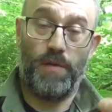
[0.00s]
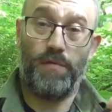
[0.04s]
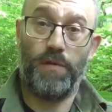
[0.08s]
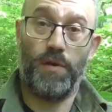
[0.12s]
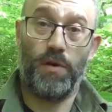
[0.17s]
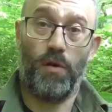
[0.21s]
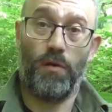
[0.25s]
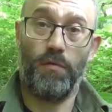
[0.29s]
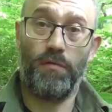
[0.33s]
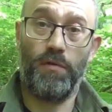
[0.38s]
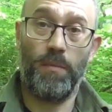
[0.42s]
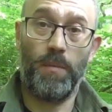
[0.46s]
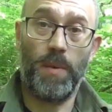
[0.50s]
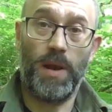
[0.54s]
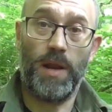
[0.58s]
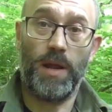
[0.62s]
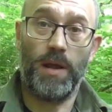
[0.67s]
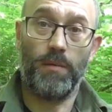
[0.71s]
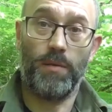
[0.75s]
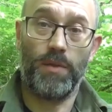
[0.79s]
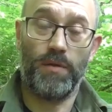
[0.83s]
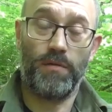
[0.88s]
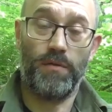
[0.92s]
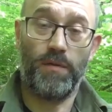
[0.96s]
If you're not
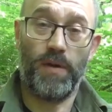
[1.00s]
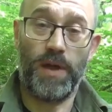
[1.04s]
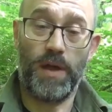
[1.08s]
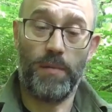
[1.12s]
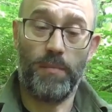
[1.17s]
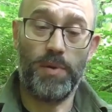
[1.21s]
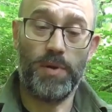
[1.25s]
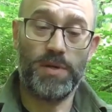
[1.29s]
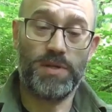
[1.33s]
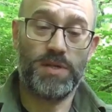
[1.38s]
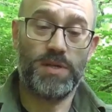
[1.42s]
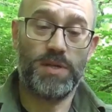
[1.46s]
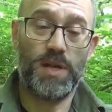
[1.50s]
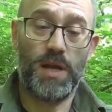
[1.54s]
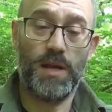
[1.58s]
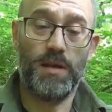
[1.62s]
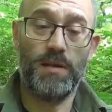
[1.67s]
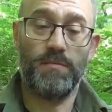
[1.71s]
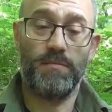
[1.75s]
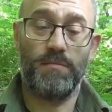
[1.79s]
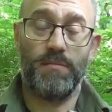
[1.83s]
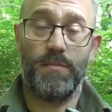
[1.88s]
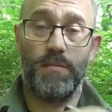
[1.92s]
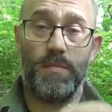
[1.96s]
familiar with a fire
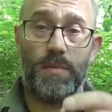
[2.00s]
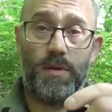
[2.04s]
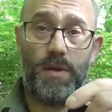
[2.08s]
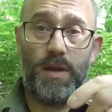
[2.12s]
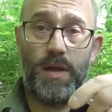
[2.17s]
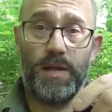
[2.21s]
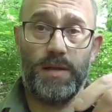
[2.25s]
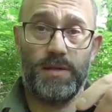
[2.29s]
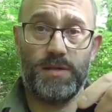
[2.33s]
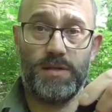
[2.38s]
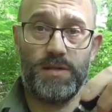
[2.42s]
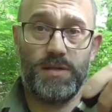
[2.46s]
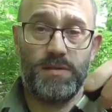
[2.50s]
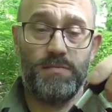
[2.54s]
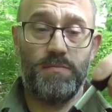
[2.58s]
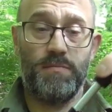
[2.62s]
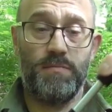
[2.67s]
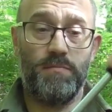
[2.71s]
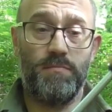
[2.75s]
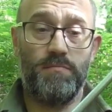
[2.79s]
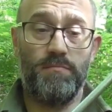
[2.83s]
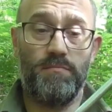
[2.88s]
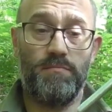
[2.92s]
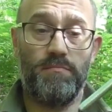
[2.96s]
piston, it's
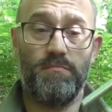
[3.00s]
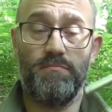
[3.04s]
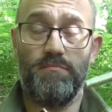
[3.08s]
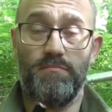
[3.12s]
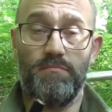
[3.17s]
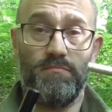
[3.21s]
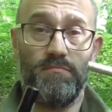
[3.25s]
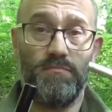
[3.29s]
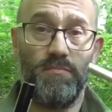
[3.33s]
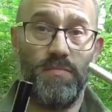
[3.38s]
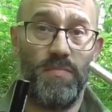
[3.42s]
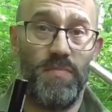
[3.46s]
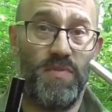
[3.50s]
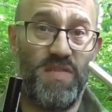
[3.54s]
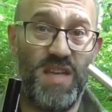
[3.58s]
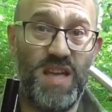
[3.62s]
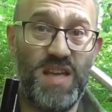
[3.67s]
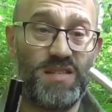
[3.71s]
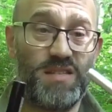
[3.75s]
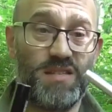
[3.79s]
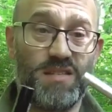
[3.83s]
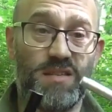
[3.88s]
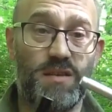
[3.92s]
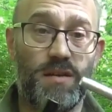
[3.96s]

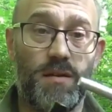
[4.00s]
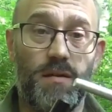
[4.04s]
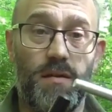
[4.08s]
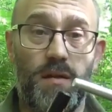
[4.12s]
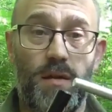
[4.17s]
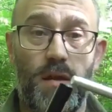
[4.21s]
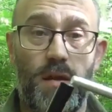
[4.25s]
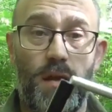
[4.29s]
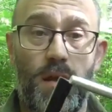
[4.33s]
this.